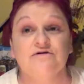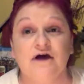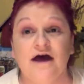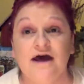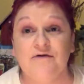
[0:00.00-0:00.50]

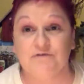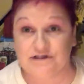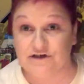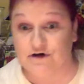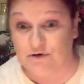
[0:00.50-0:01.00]
okay. We're
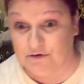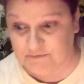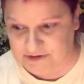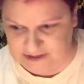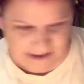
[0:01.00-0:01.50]
still
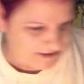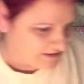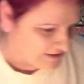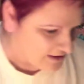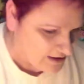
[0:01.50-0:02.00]
going with
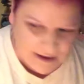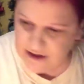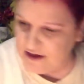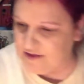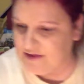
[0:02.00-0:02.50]
this.
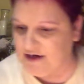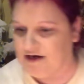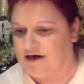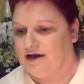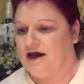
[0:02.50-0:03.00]
And
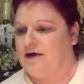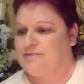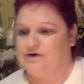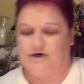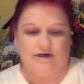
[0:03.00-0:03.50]
then I
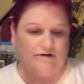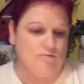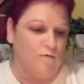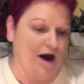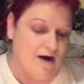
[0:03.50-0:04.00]
put
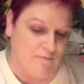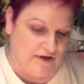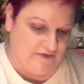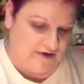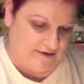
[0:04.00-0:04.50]
white
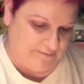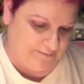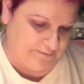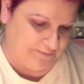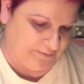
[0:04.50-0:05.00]
with it,
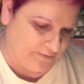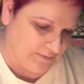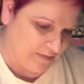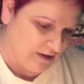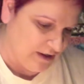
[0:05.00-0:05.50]

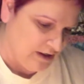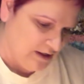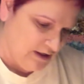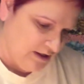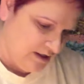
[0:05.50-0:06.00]

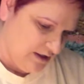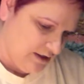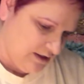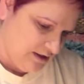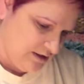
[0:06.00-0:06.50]

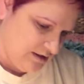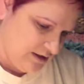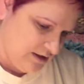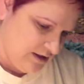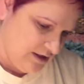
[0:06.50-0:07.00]
and
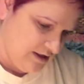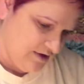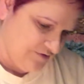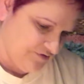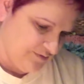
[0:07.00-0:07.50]
it
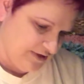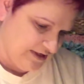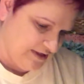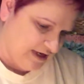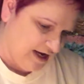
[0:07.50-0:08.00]
gives
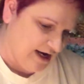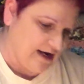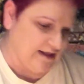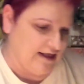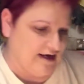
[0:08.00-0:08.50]
me the
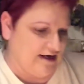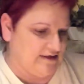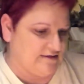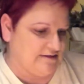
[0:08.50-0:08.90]
highlight